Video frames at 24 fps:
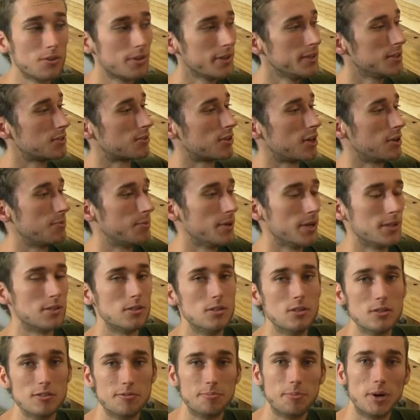got these 3
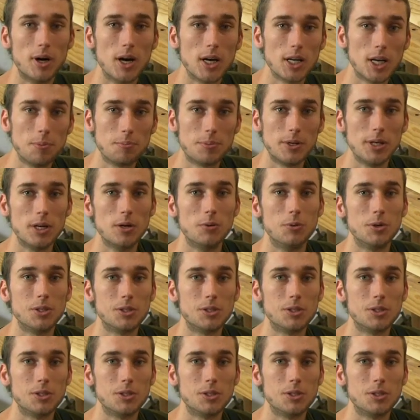pieces of pine up here,